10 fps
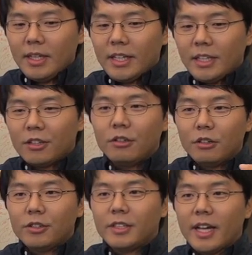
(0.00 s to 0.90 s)

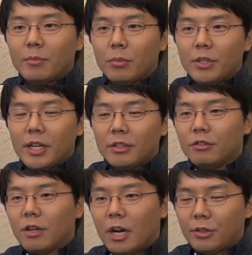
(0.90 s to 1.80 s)
include that model
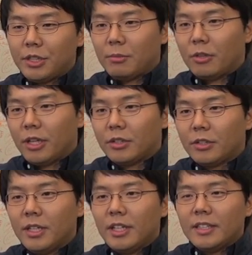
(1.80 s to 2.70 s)
to our simulator.